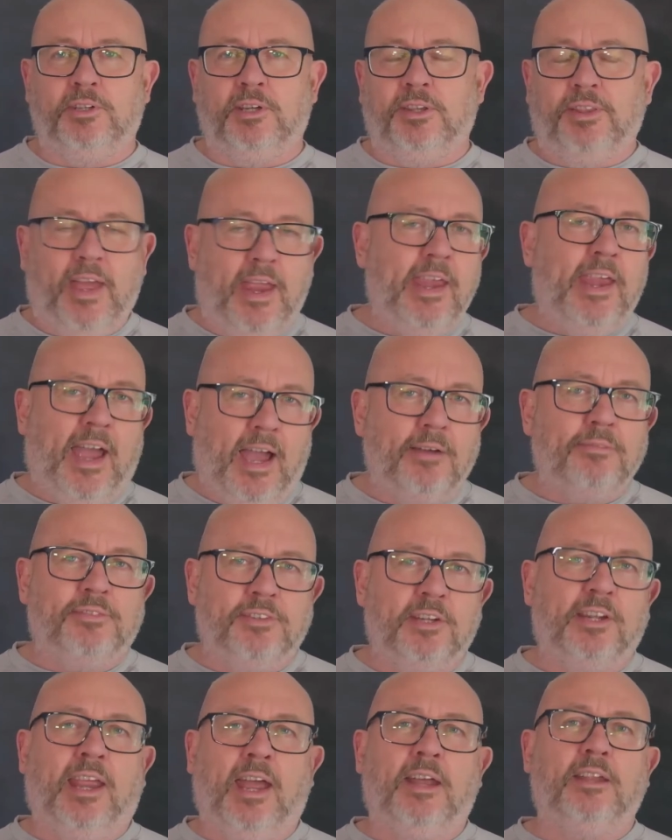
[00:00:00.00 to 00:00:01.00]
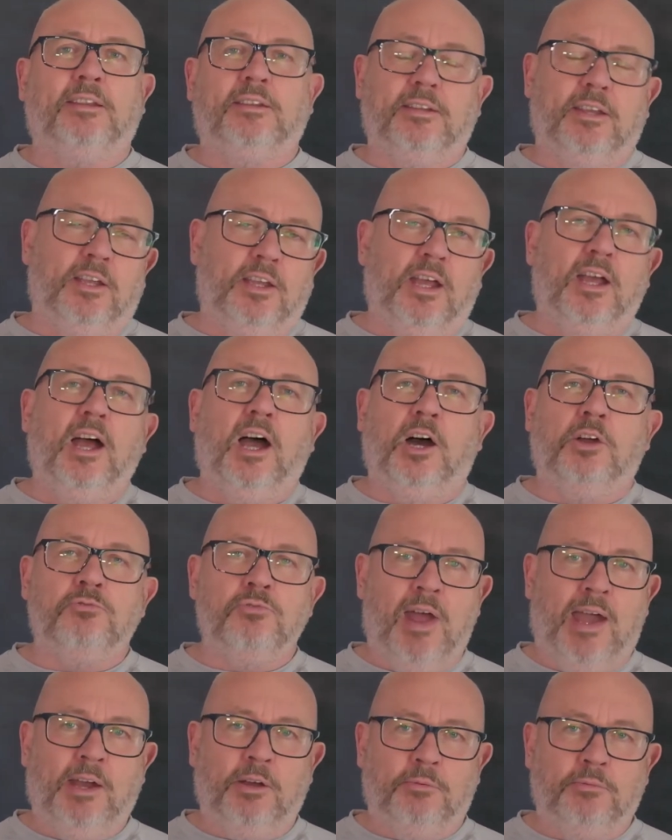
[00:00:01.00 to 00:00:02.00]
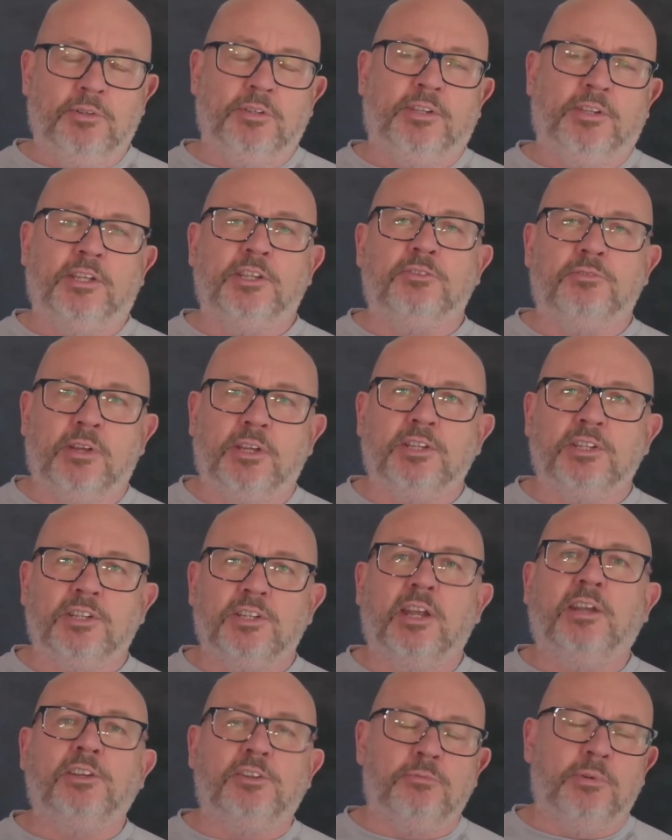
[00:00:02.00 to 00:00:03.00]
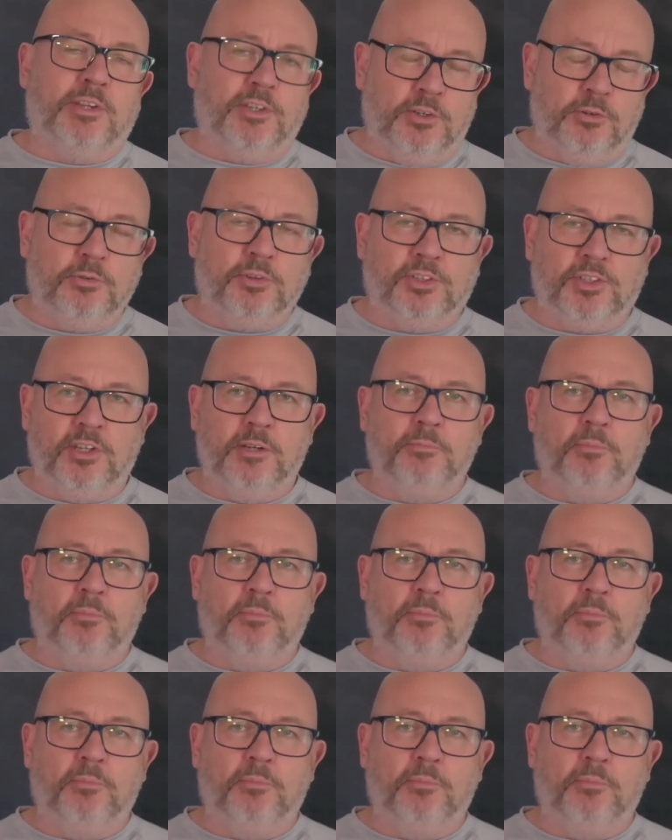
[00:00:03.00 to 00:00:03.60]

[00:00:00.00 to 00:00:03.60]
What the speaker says: They have to get around these risks and to reduce them